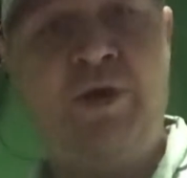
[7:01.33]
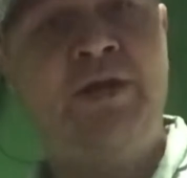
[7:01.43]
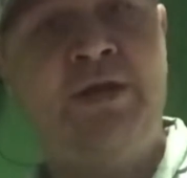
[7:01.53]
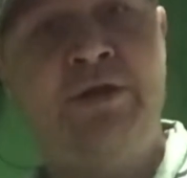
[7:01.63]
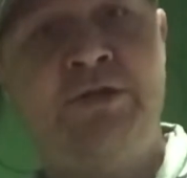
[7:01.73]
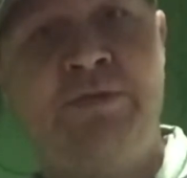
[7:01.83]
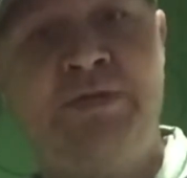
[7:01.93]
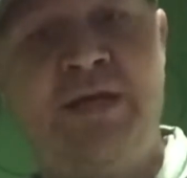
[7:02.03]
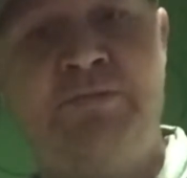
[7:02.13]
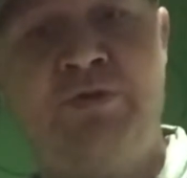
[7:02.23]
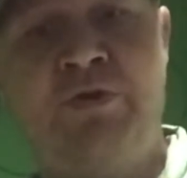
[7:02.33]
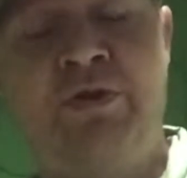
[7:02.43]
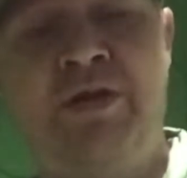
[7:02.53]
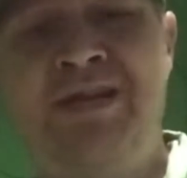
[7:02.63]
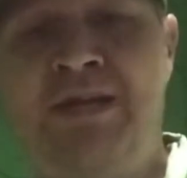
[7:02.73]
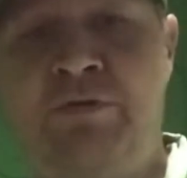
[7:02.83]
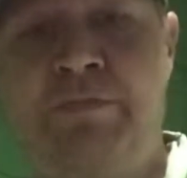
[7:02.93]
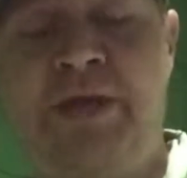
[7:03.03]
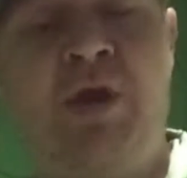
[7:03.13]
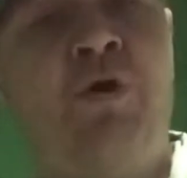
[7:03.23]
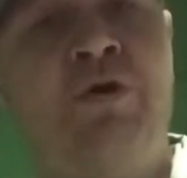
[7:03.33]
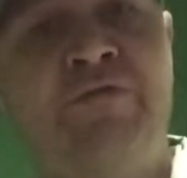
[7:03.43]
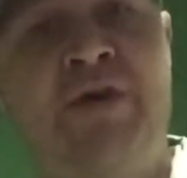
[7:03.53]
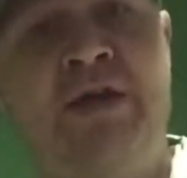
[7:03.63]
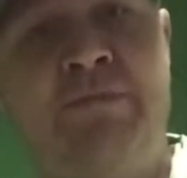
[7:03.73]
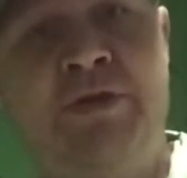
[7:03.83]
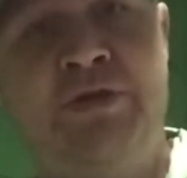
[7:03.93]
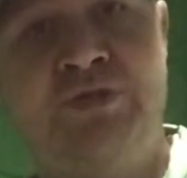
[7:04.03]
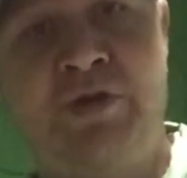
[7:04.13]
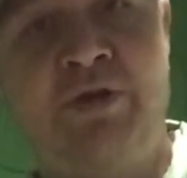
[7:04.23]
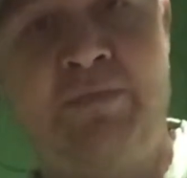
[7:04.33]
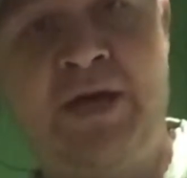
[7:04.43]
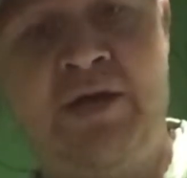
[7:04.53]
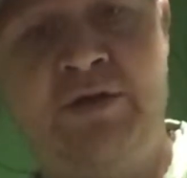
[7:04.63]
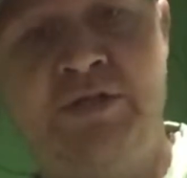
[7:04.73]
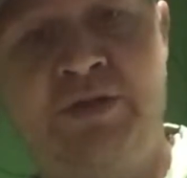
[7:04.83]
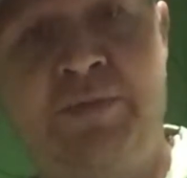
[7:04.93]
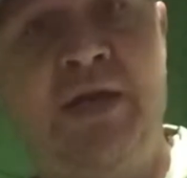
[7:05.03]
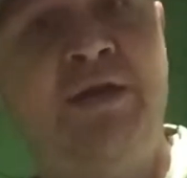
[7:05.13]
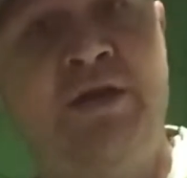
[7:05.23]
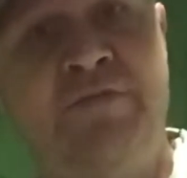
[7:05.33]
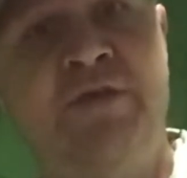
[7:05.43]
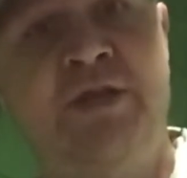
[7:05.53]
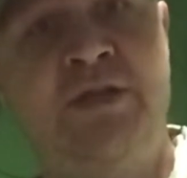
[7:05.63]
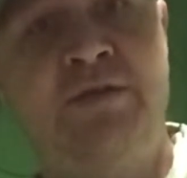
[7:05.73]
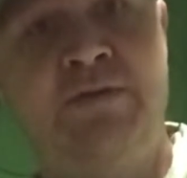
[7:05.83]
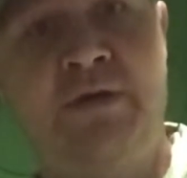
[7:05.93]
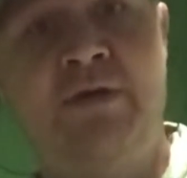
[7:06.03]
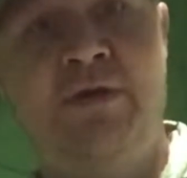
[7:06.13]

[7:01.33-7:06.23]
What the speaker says: the way deer sometimes run, it would be hard to find a blood trail, in my honest opinion, if it didn't